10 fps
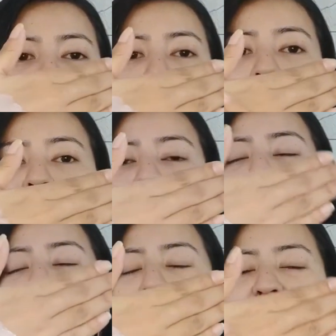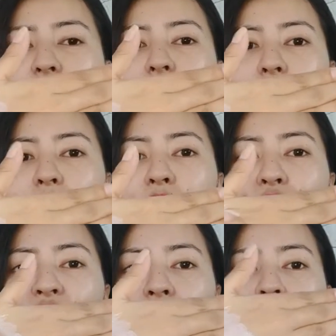After some time,
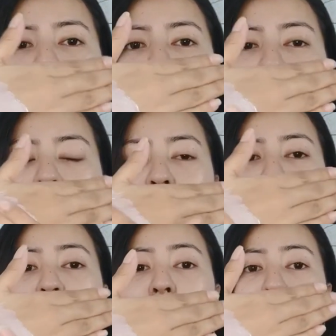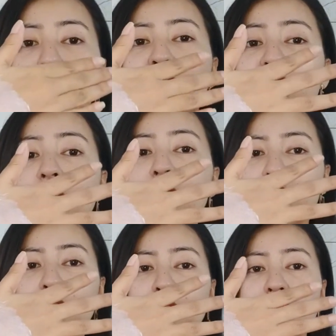with your body
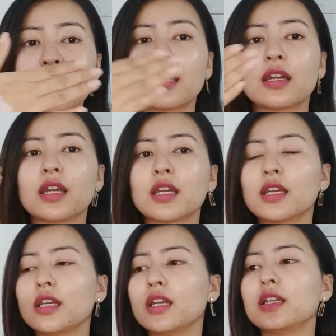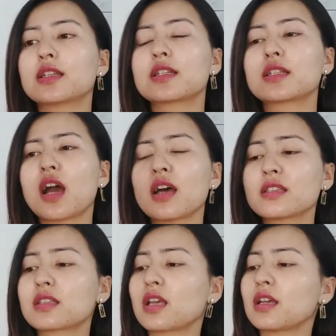heat, it
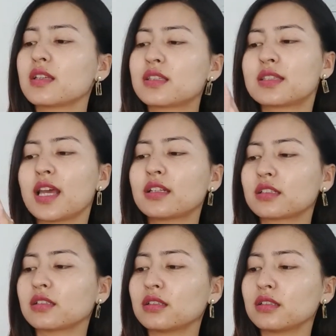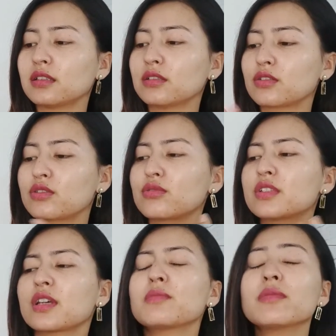does settle to
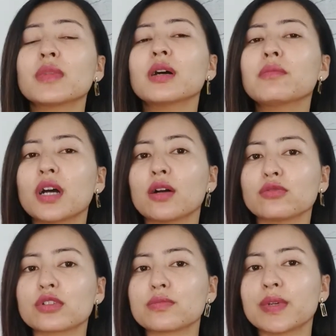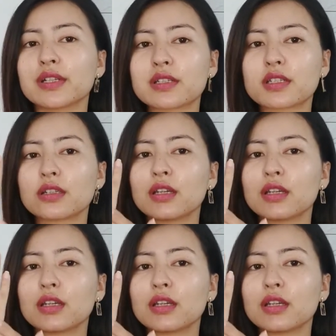some amount, but